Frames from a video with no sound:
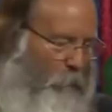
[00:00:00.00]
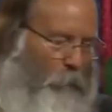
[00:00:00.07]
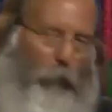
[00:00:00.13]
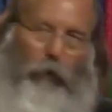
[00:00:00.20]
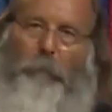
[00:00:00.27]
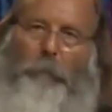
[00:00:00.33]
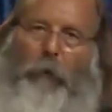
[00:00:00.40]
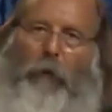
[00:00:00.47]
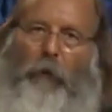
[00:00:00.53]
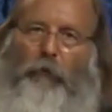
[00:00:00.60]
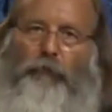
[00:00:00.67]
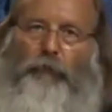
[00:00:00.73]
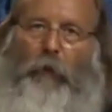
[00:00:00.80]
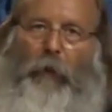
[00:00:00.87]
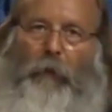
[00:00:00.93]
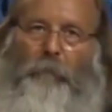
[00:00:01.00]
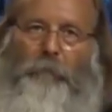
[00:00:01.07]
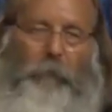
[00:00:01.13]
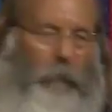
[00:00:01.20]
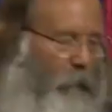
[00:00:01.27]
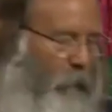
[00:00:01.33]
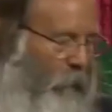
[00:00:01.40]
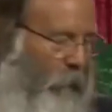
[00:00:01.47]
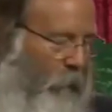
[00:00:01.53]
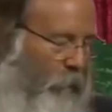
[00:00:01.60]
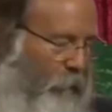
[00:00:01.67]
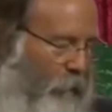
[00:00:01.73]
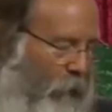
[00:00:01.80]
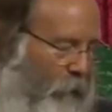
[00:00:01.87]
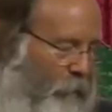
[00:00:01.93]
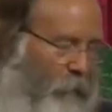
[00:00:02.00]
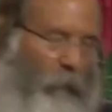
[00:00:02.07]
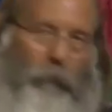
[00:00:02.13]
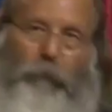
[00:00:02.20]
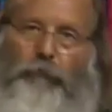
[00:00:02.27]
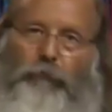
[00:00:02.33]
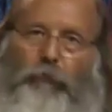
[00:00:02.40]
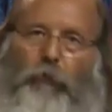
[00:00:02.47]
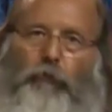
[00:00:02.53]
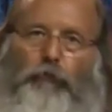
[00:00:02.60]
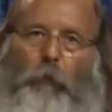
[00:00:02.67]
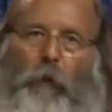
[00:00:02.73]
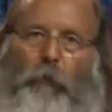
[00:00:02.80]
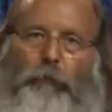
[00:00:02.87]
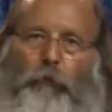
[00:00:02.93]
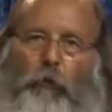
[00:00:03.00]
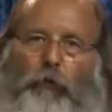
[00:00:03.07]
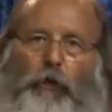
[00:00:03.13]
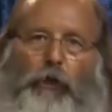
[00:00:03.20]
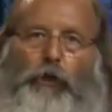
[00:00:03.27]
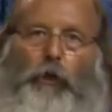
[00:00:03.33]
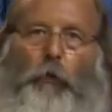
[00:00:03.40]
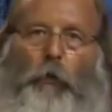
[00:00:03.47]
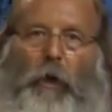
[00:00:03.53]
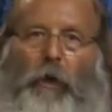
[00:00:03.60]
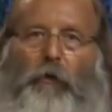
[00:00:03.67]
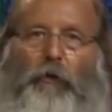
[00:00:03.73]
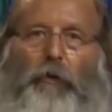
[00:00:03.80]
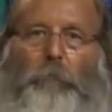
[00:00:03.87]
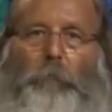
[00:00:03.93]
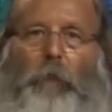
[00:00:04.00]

put up on our site, that the Jews want to throw Yeshua under the